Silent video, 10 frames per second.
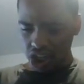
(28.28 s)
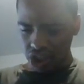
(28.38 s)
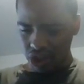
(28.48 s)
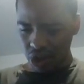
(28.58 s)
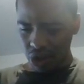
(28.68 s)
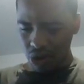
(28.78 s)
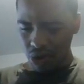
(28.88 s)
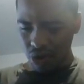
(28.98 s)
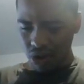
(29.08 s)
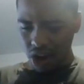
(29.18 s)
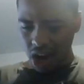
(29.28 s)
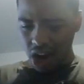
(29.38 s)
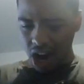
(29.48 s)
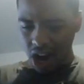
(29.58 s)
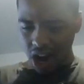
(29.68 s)
so
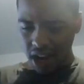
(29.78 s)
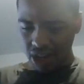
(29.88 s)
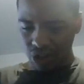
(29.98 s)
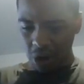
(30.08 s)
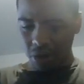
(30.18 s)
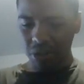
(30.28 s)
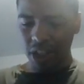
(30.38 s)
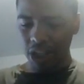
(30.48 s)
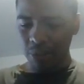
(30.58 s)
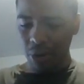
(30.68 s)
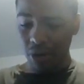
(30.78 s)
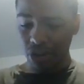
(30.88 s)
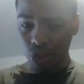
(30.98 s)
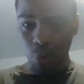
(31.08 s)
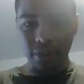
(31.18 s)
it's called Kingdom
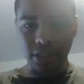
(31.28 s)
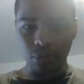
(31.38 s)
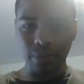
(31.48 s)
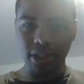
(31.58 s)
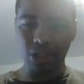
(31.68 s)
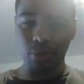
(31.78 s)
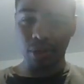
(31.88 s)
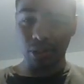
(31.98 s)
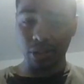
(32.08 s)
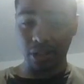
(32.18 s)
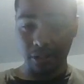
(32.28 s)
Hearts 2020 trailer.